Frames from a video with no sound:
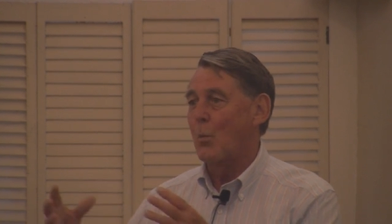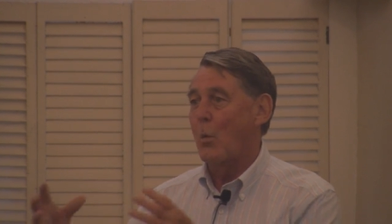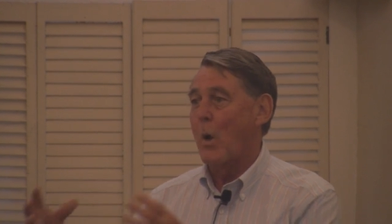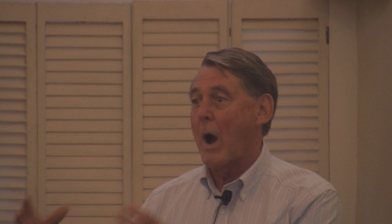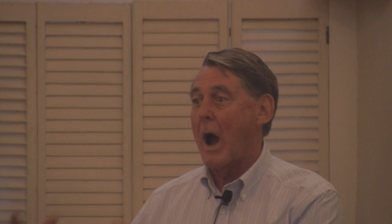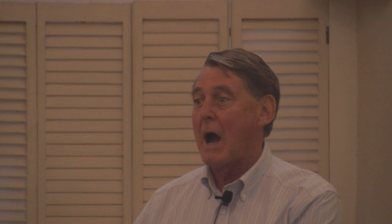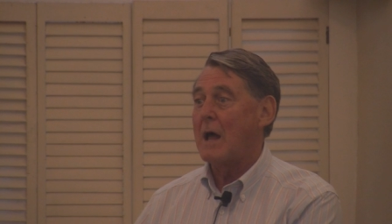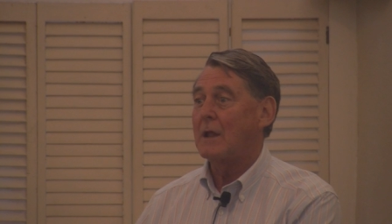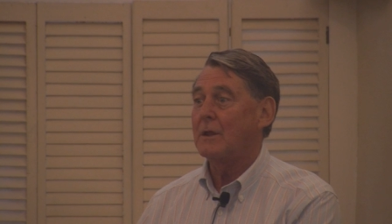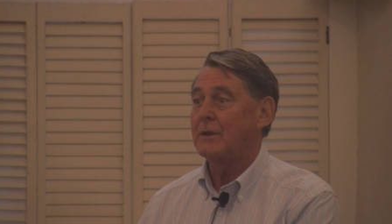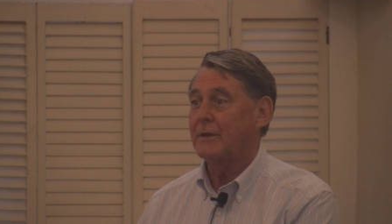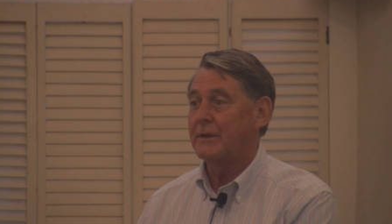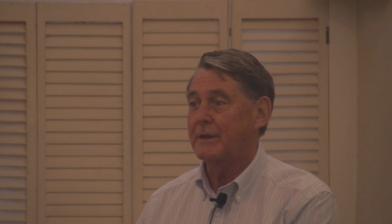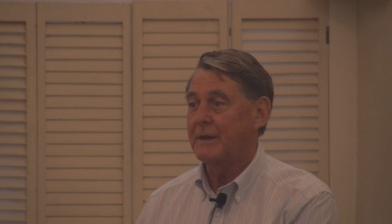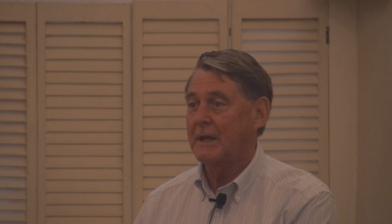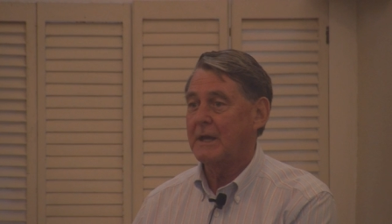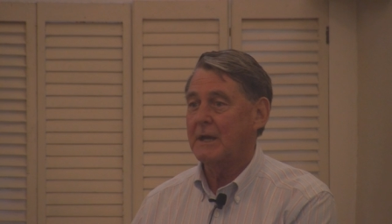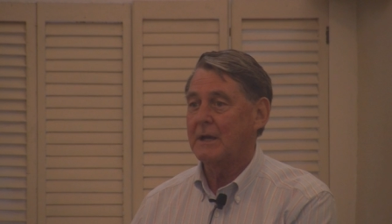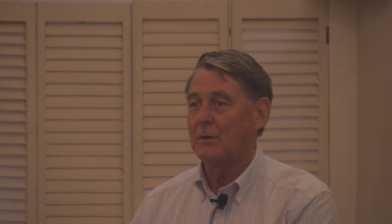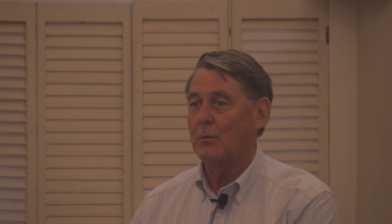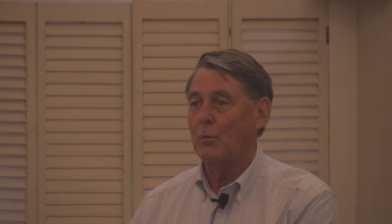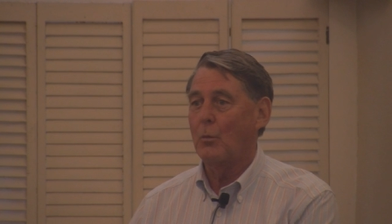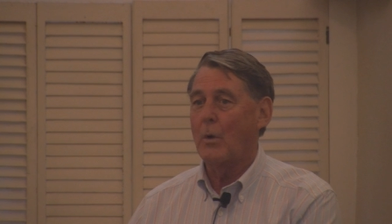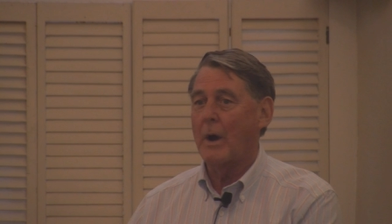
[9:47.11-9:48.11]
while they're
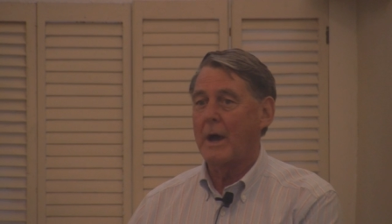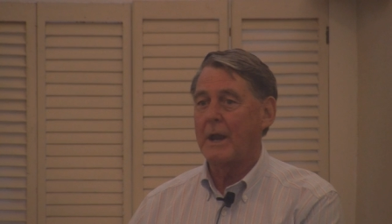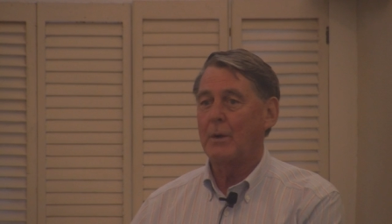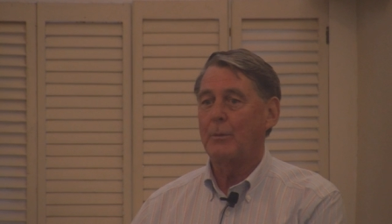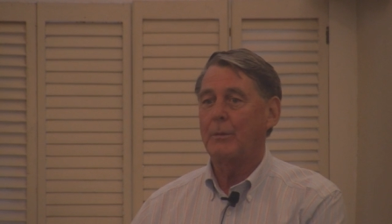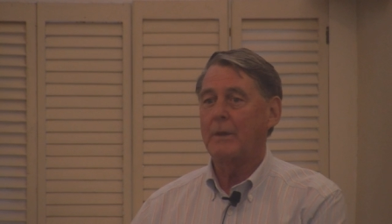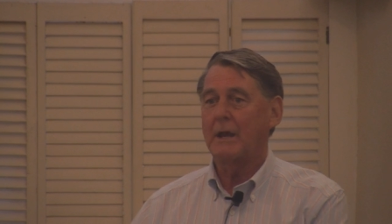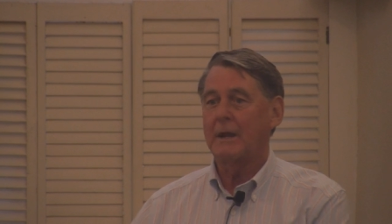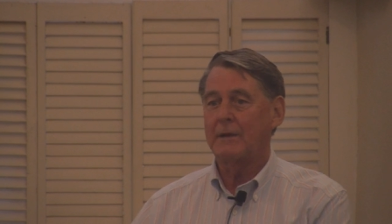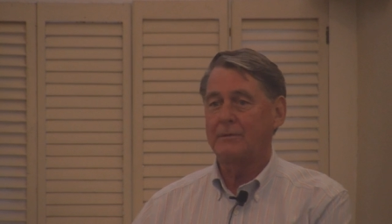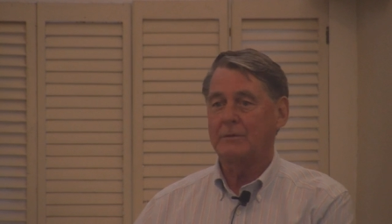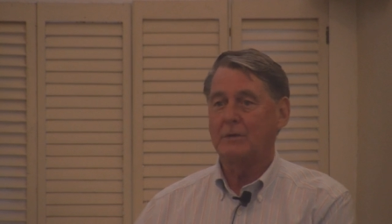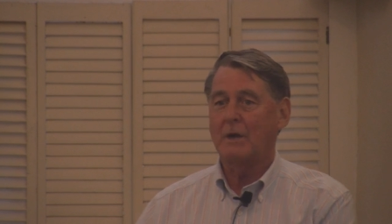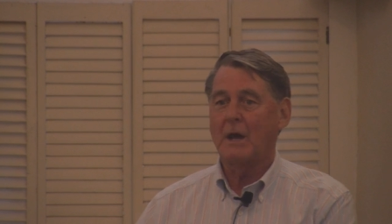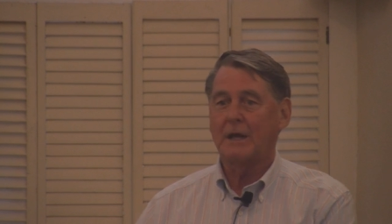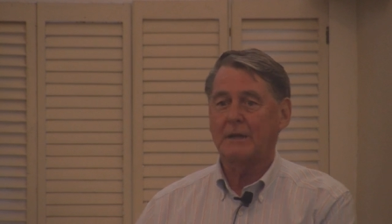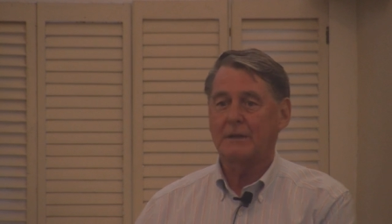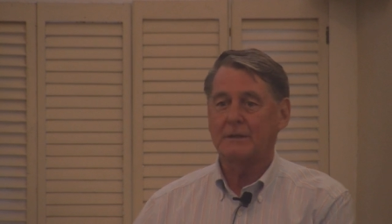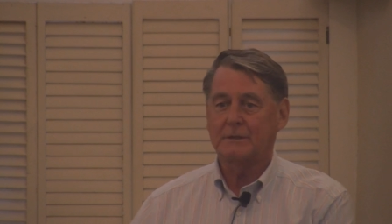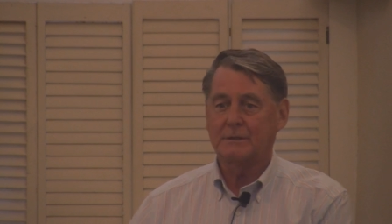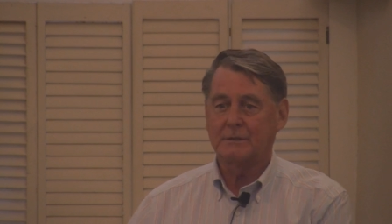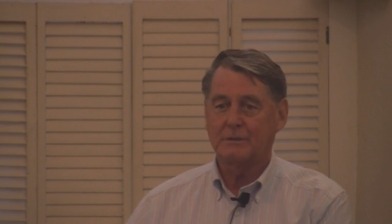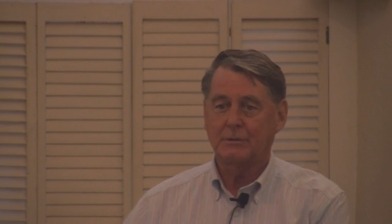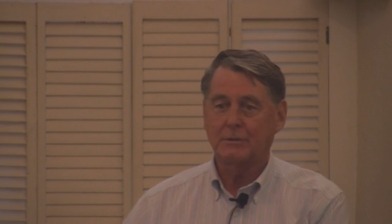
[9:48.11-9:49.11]
there, why don't we have
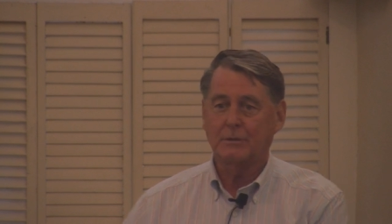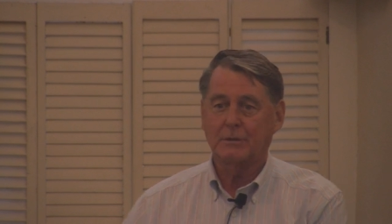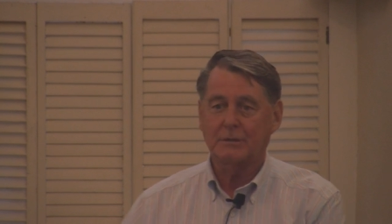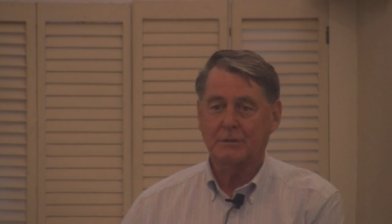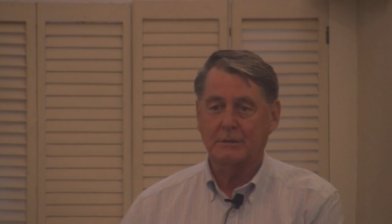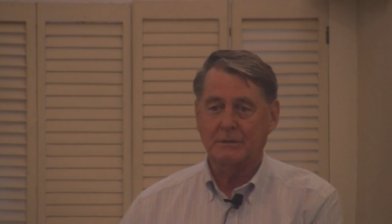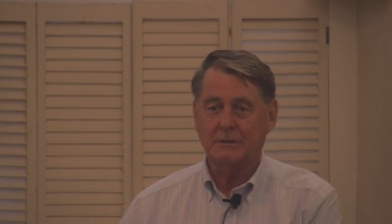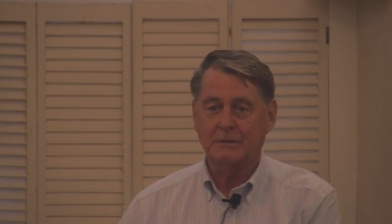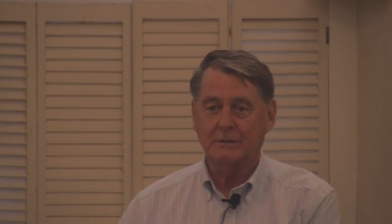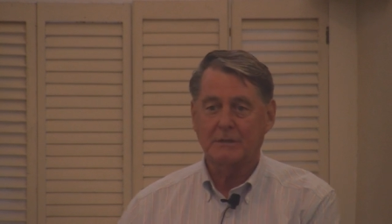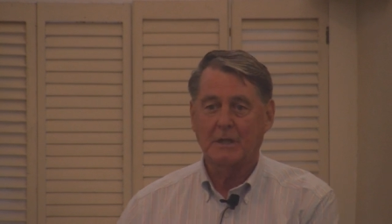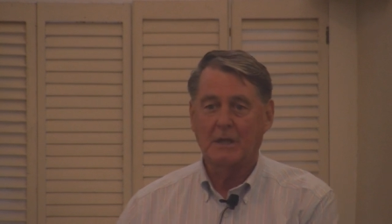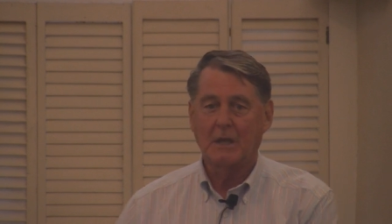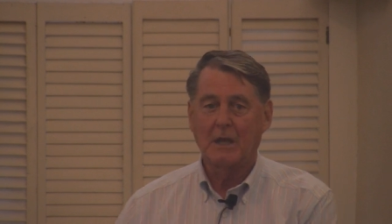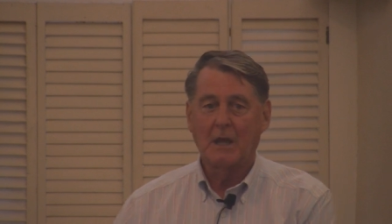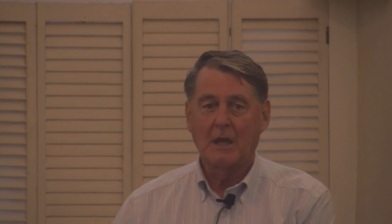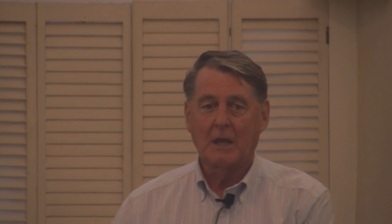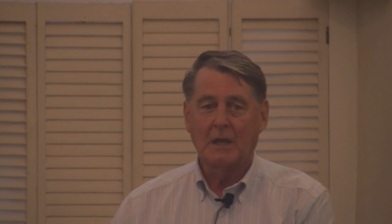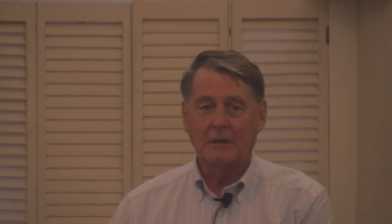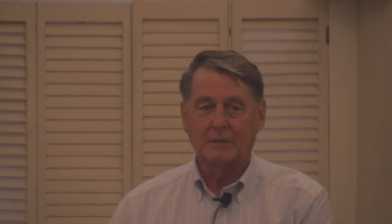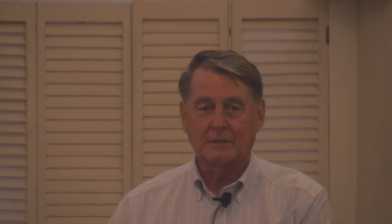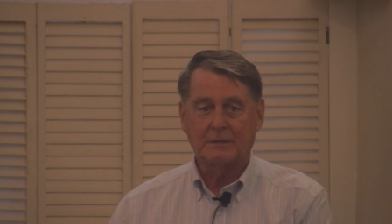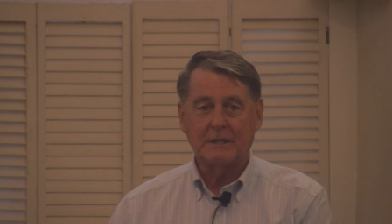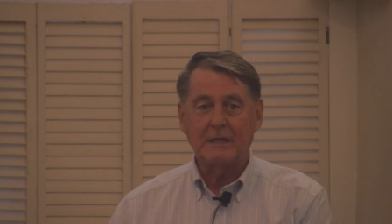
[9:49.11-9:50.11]
doctors and nurses
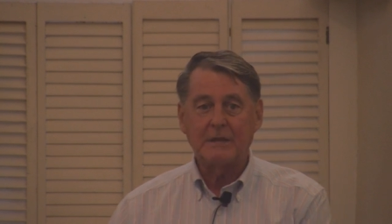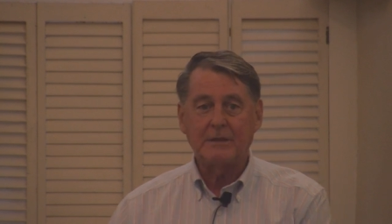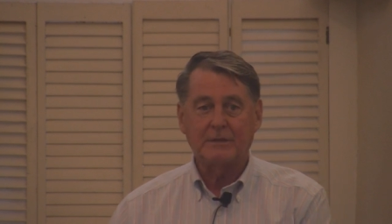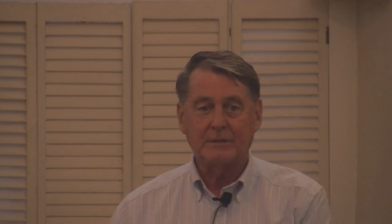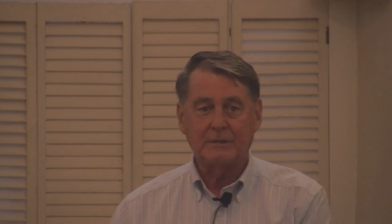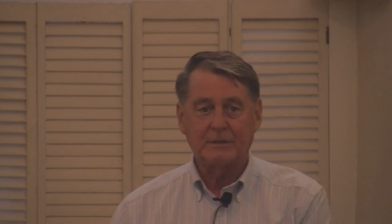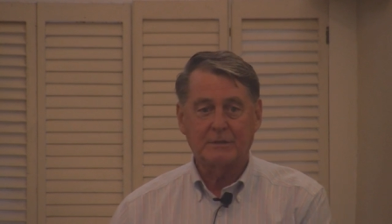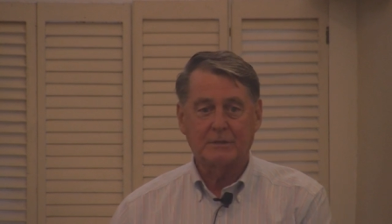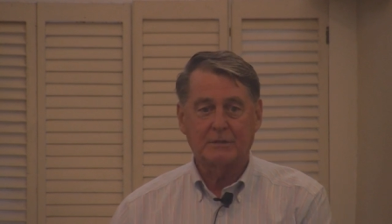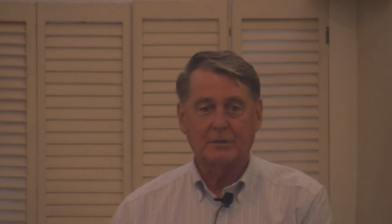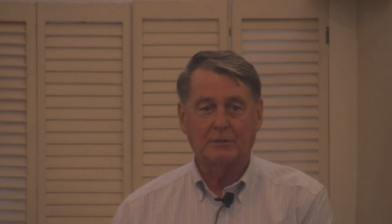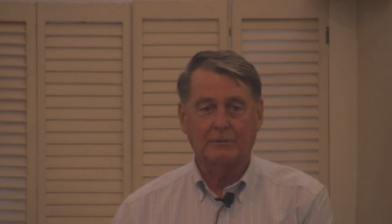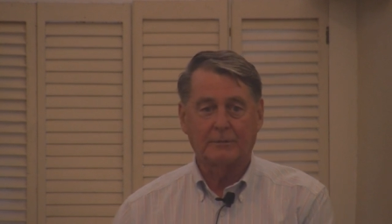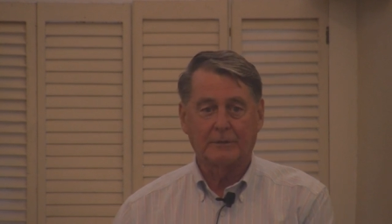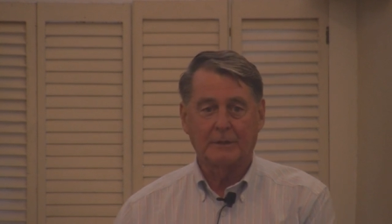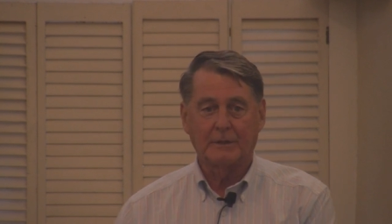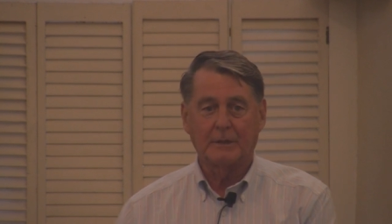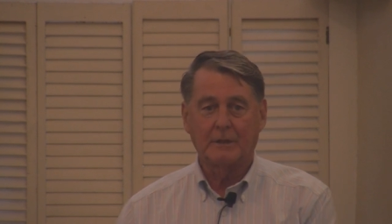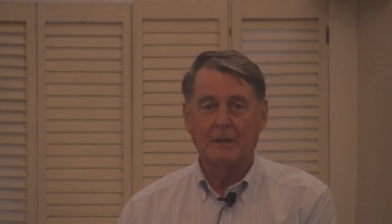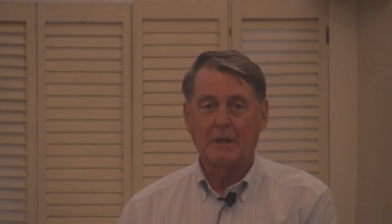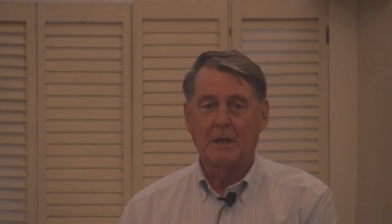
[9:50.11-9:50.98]
see these children?